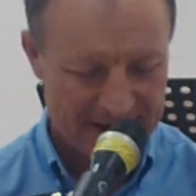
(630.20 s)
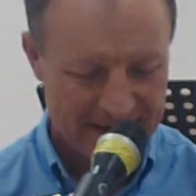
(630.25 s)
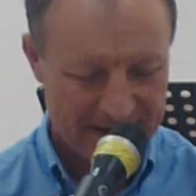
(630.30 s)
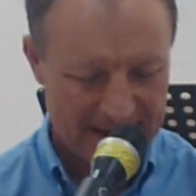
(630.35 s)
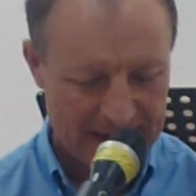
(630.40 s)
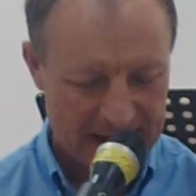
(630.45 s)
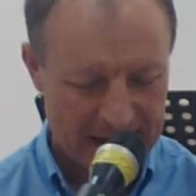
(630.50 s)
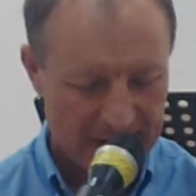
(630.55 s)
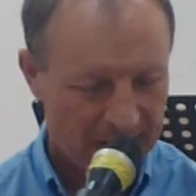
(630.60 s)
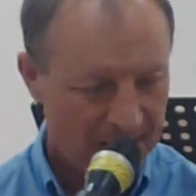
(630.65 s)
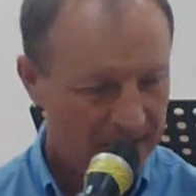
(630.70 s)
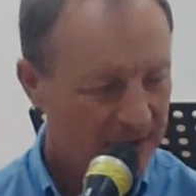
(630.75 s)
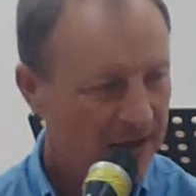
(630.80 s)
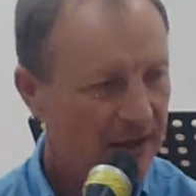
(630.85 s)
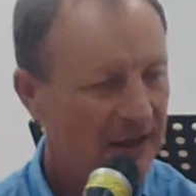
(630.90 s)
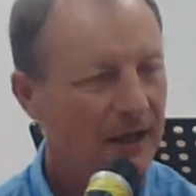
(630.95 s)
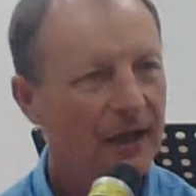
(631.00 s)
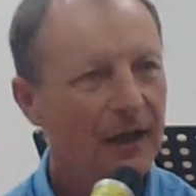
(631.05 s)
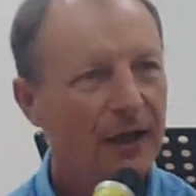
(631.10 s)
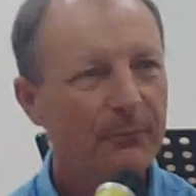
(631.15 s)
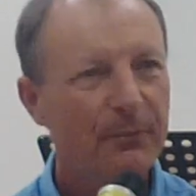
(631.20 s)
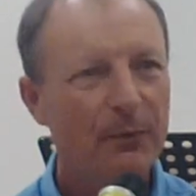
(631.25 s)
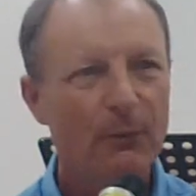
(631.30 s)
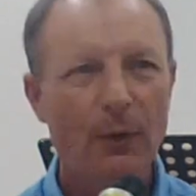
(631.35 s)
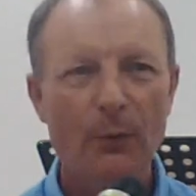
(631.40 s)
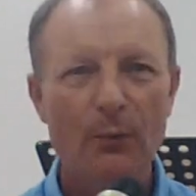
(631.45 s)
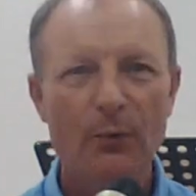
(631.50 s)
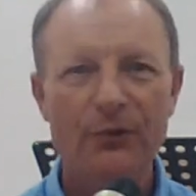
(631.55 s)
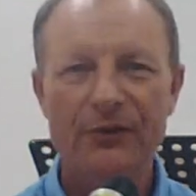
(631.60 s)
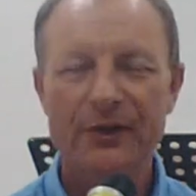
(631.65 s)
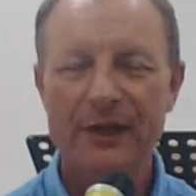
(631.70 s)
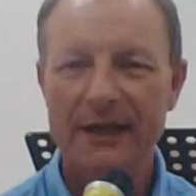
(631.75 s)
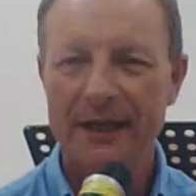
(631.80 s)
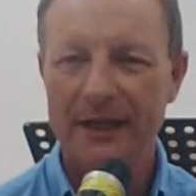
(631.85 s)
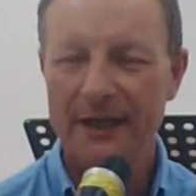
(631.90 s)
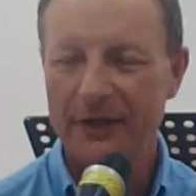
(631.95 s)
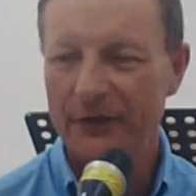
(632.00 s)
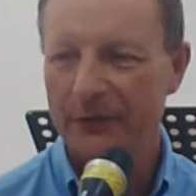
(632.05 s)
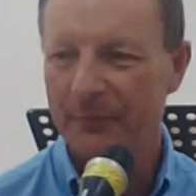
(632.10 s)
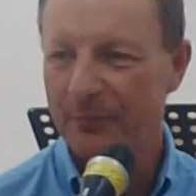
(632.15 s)
Now, but what was the
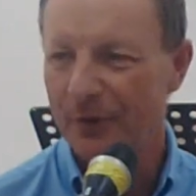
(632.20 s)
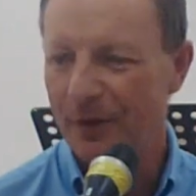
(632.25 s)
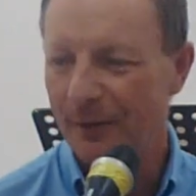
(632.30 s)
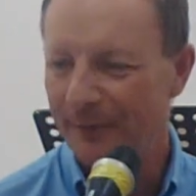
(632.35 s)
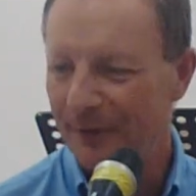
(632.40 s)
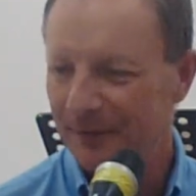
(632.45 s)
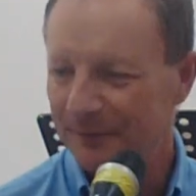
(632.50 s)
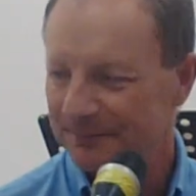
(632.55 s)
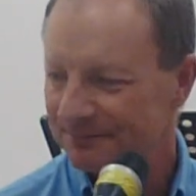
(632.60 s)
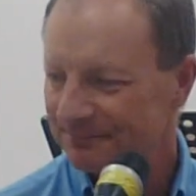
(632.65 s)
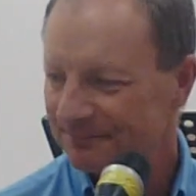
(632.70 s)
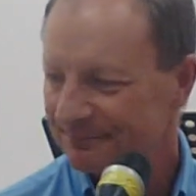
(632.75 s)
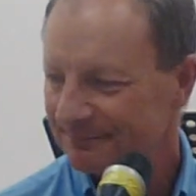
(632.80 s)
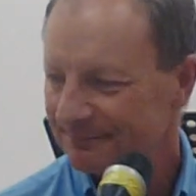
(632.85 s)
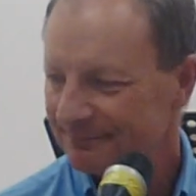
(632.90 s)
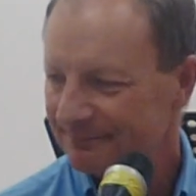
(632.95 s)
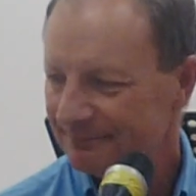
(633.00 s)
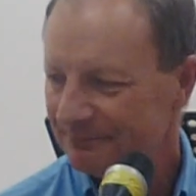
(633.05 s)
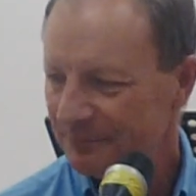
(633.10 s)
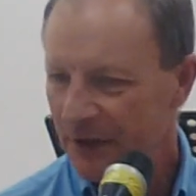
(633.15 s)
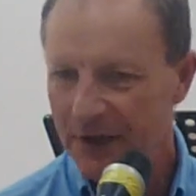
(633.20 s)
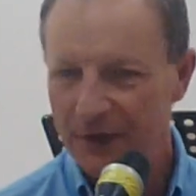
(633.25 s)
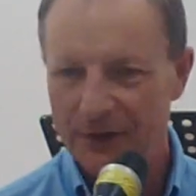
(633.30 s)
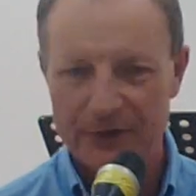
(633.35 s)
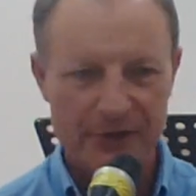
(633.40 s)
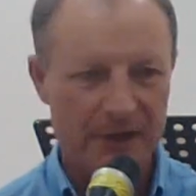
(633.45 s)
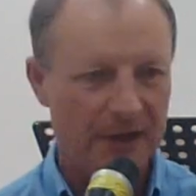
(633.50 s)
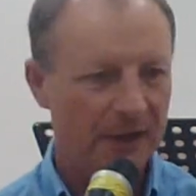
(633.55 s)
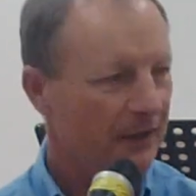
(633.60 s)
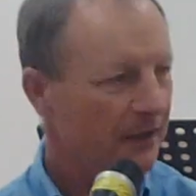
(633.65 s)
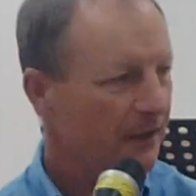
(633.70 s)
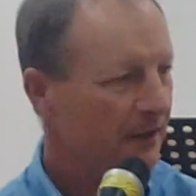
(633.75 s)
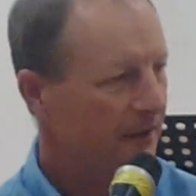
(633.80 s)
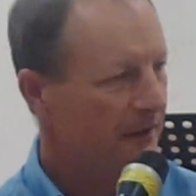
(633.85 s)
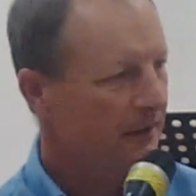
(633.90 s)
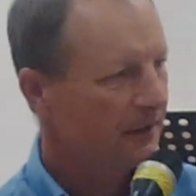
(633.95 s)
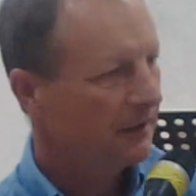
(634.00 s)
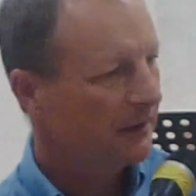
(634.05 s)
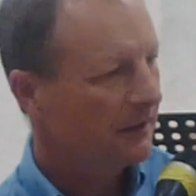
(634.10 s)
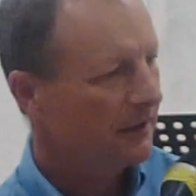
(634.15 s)
king's problem? What do you think?
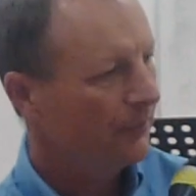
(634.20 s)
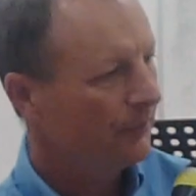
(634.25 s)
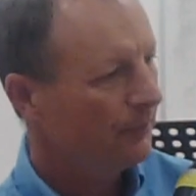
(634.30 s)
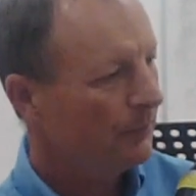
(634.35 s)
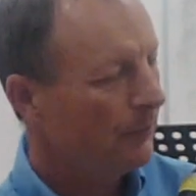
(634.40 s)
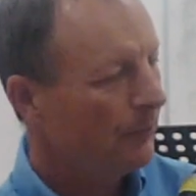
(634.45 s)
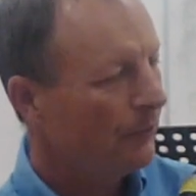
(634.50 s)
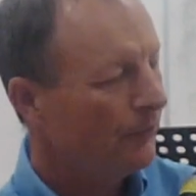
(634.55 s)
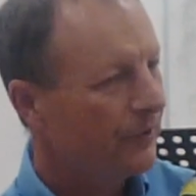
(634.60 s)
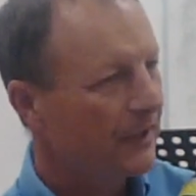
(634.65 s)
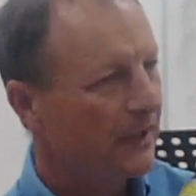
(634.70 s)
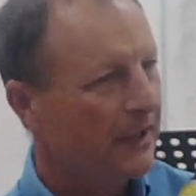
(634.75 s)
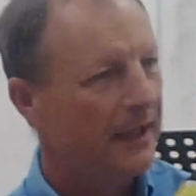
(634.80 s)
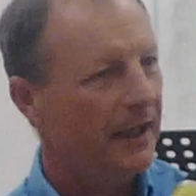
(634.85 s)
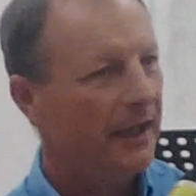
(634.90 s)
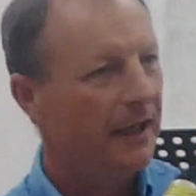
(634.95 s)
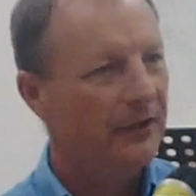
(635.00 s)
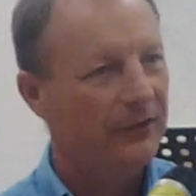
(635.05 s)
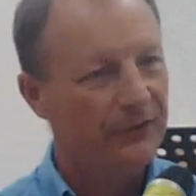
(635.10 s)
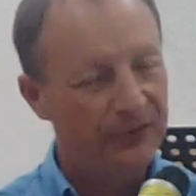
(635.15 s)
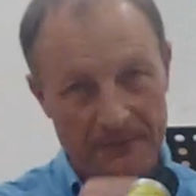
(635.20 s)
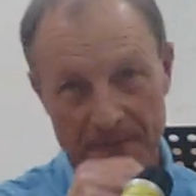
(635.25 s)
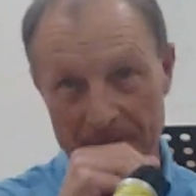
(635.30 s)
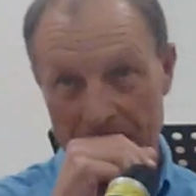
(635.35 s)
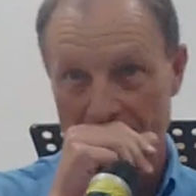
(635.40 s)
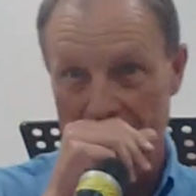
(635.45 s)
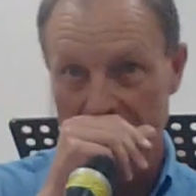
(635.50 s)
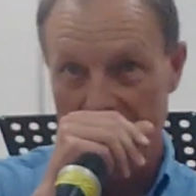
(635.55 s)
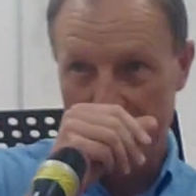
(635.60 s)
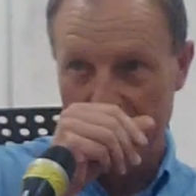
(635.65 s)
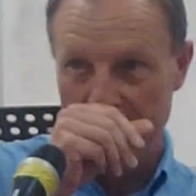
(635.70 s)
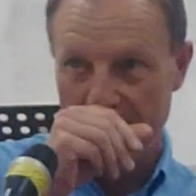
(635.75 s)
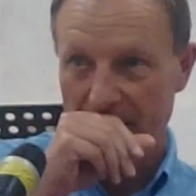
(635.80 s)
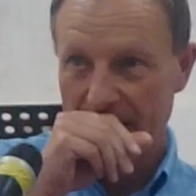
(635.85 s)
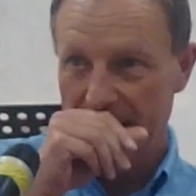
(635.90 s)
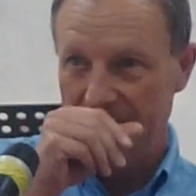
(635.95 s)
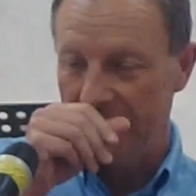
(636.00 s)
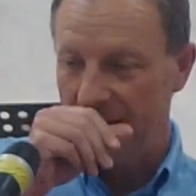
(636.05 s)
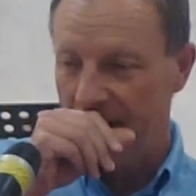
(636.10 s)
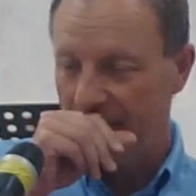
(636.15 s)
Because what was the king's,
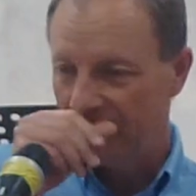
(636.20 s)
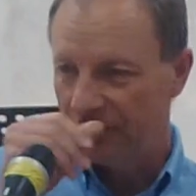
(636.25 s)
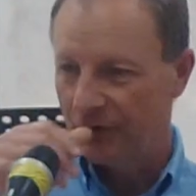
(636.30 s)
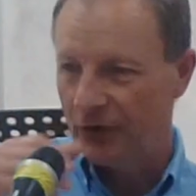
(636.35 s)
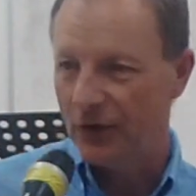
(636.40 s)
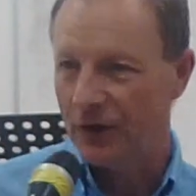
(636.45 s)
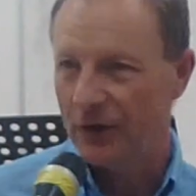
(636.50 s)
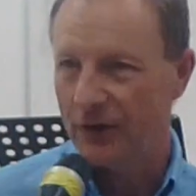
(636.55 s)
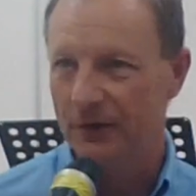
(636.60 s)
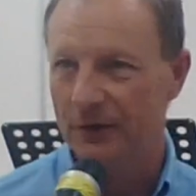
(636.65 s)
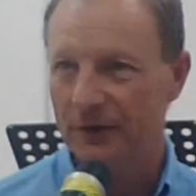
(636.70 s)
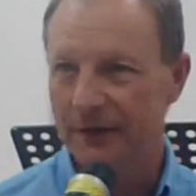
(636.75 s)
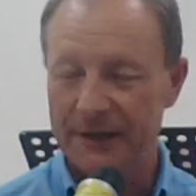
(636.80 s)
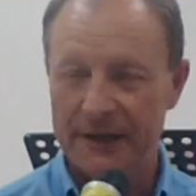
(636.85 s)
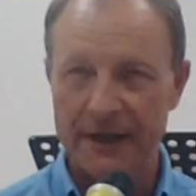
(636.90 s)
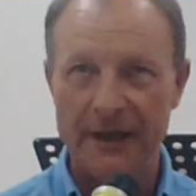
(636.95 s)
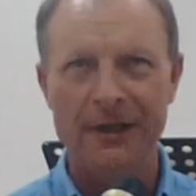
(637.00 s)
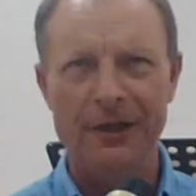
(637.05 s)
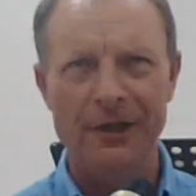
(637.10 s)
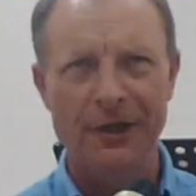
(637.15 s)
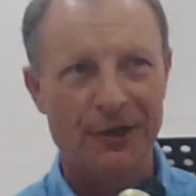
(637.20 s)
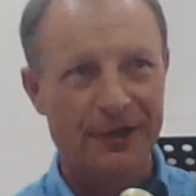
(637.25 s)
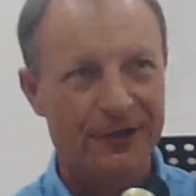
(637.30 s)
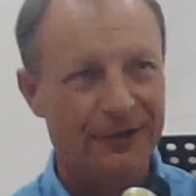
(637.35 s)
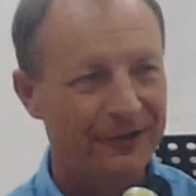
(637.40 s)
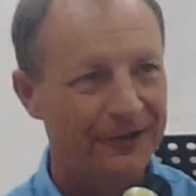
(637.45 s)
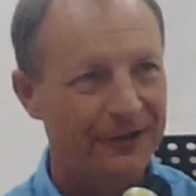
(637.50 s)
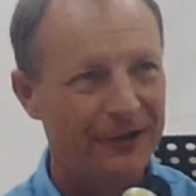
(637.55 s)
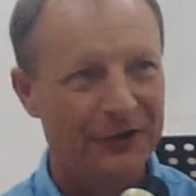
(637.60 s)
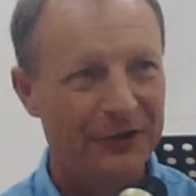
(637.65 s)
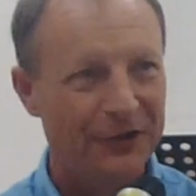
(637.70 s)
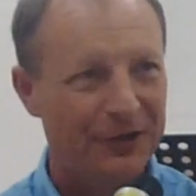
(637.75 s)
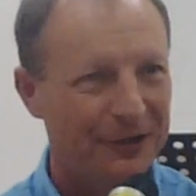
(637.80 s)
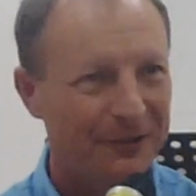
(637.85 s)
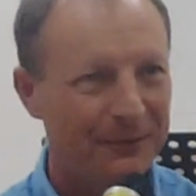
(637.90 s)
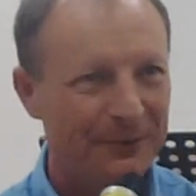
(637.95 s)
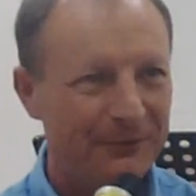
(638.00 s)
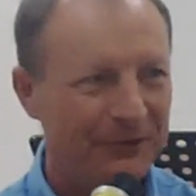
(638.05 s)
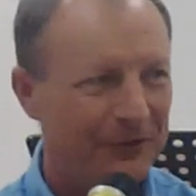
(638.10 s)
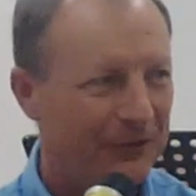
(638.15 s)
King Turtle, King Yertle the
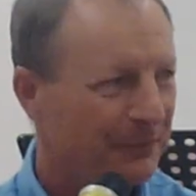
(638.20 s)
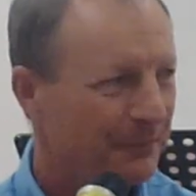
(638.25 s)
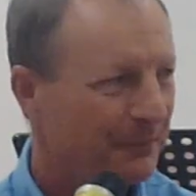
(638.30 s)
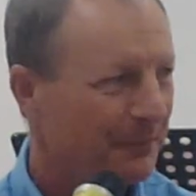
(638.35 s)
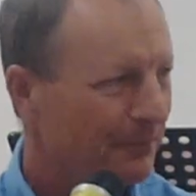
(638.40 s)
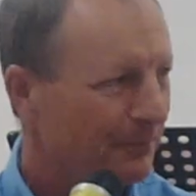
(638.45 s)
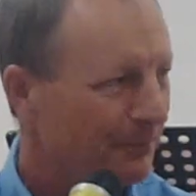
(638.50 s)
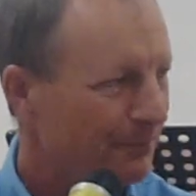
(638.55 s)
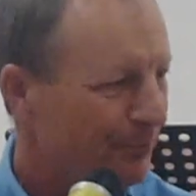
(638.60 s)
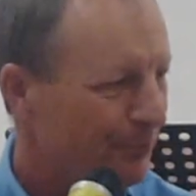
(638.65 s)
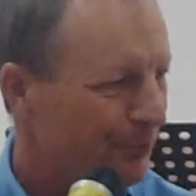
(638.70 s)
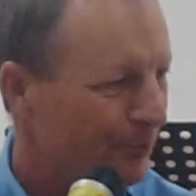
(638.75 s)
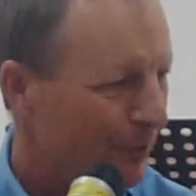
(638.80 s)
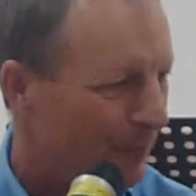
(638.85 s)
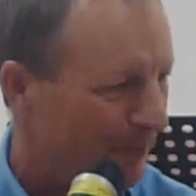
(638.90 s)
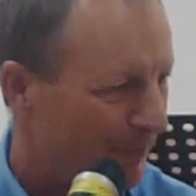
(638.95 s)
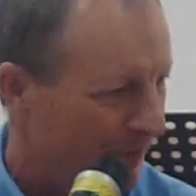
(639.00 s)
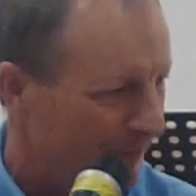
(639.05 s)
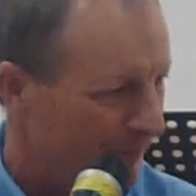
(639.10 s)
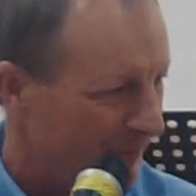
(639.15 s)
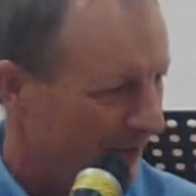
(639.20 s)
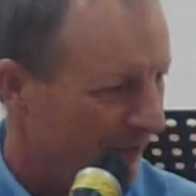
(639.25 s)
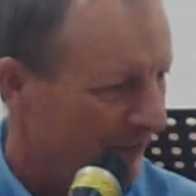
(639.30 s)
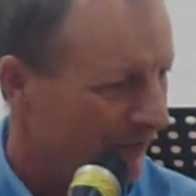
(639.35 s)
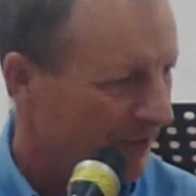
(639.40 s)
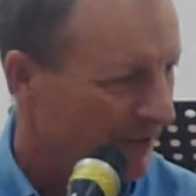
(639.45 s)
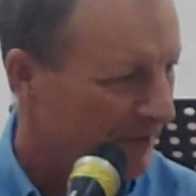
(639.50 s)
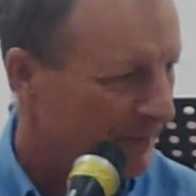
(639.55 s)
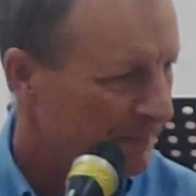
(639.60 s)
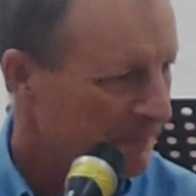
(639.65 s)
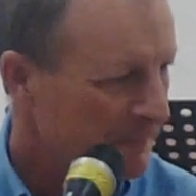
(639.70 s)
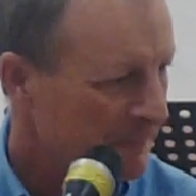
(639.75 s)
Turtle, what was his problem? Yes, sir?